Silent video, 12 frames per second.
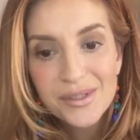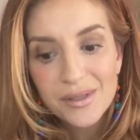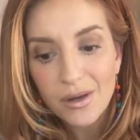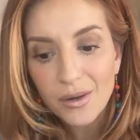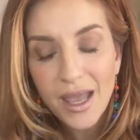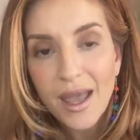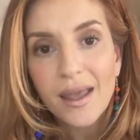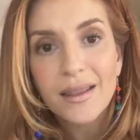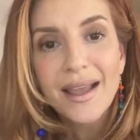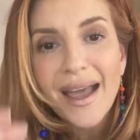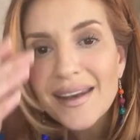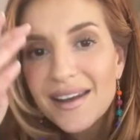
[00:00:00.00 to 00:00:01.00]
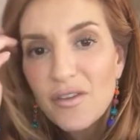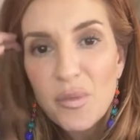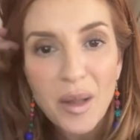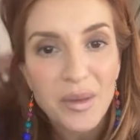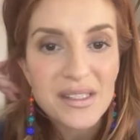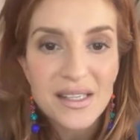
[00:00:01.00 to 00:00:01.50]
Okay. Like I didn't have a
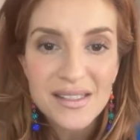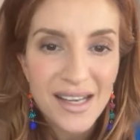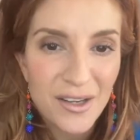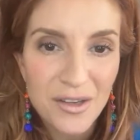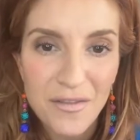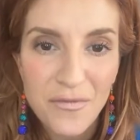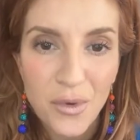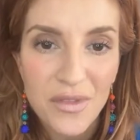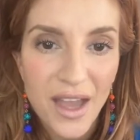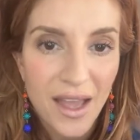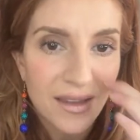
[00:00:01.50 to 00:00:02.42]
publicist. I couldn't afford that.